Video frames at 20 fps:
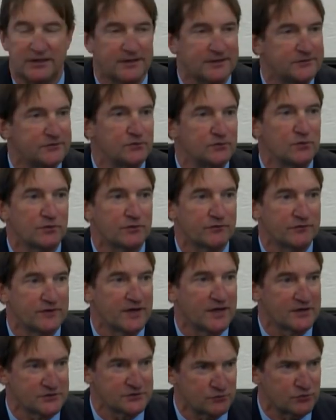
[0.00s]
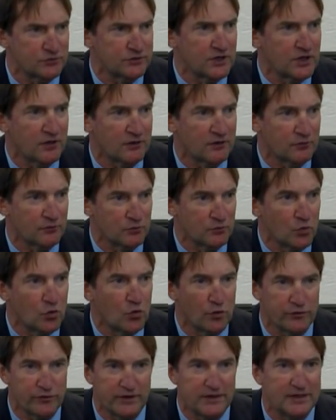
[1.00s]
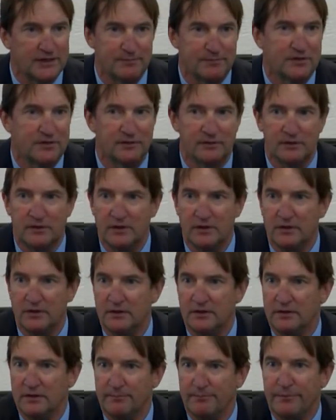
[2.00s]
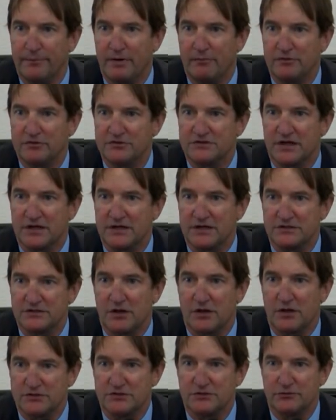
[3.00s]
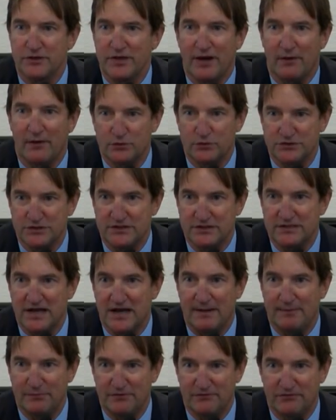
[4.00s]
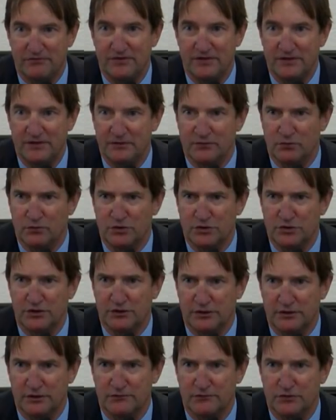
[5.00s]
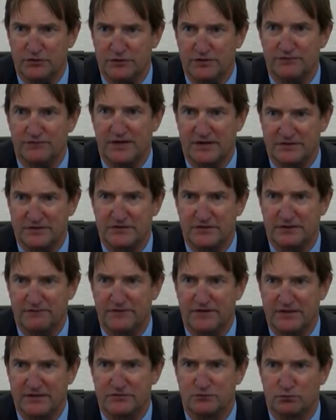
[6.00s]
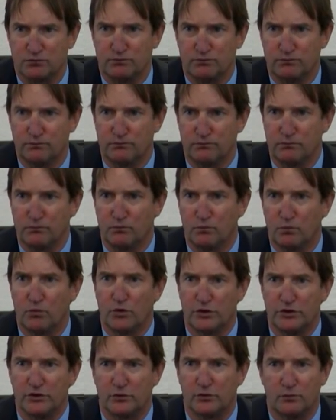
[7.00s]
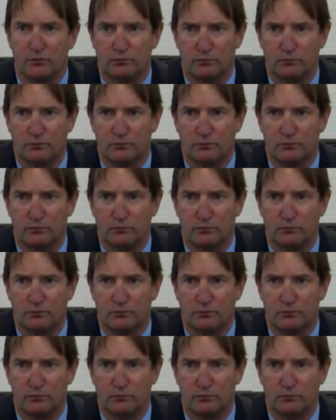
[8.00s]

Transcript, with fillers: a $200,000 reward that had been publicized also. That was the type of thing that we were dealing with, if that's, if that's yes. where you...